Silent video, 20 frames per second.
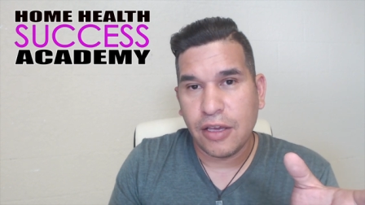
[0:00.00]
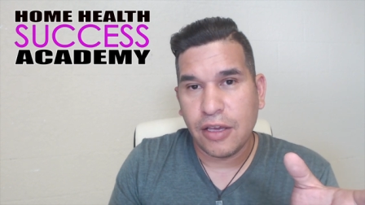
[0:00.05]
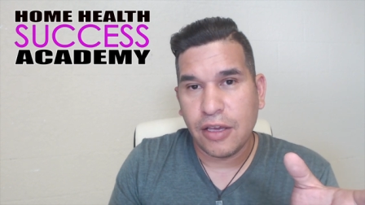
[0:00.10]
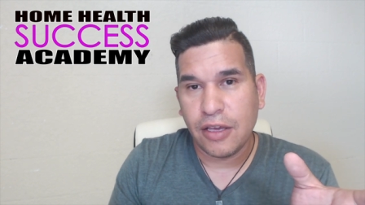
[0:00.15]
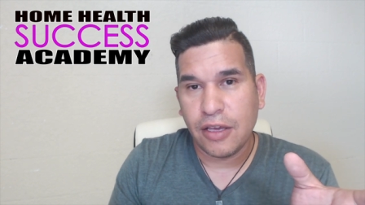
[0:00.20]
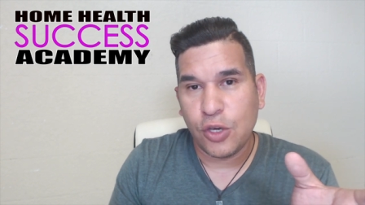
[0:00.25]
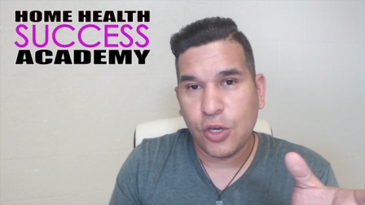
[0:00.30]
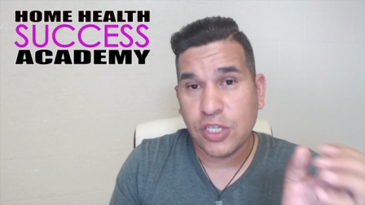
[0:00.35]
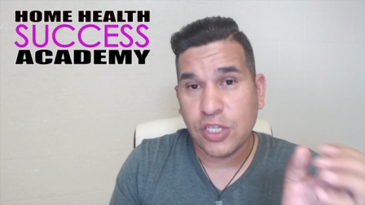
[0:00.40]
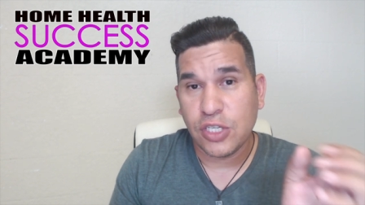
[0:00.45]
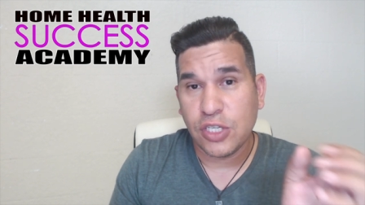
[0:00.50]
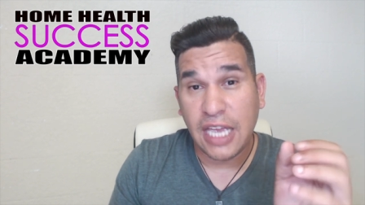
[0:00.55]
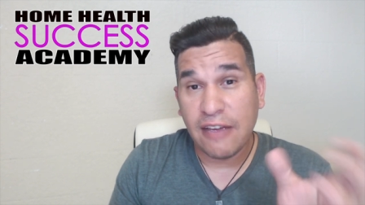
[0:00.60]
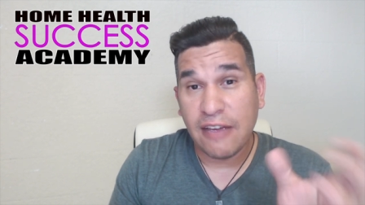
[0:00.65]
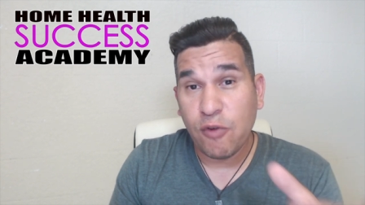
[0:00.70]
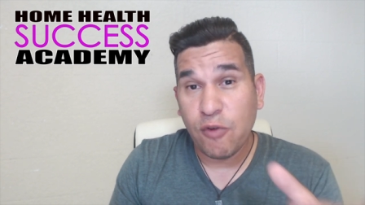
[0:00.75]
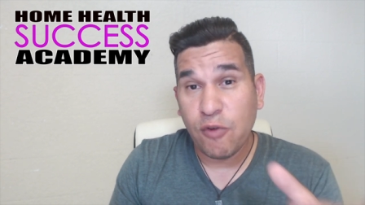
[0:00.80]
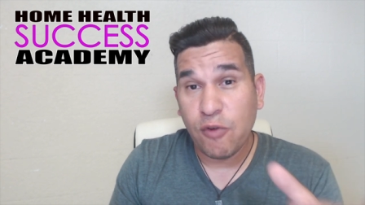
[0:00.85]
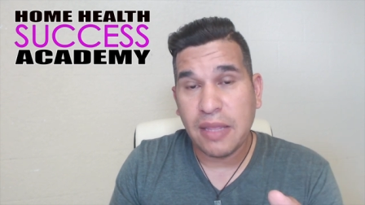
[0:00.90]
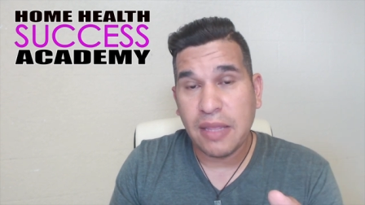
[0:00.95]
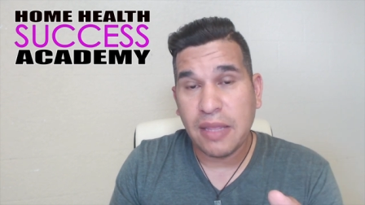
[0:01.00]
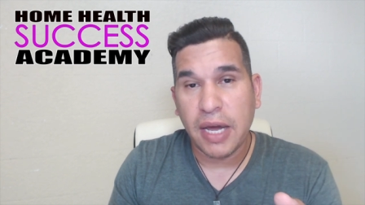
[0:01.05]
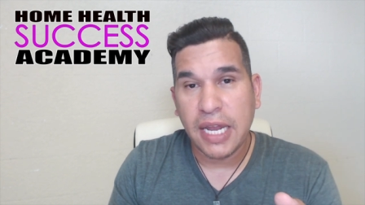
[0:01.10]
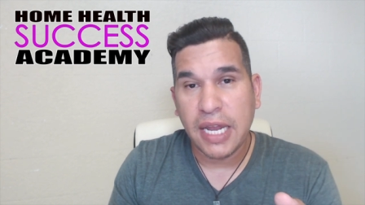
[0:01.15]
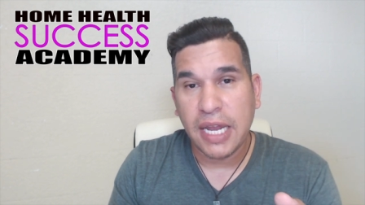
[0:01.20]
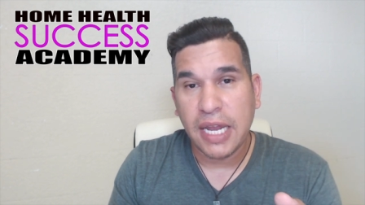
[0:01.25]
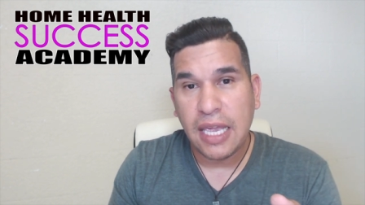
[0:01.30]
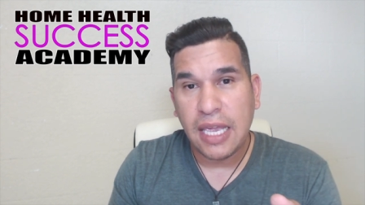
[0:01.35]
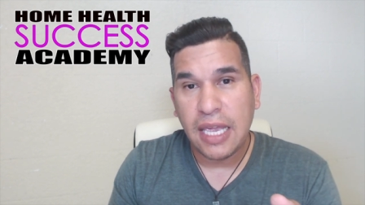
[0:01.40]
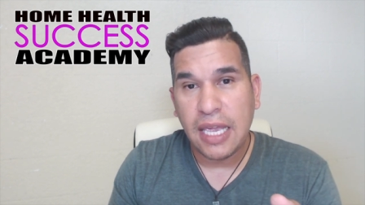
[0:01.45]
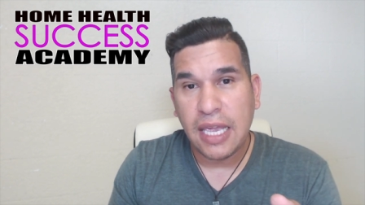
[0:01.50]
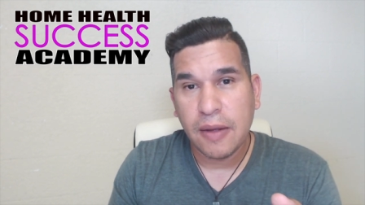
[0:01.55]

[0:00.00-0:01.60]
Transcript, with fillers: you just gave away the money?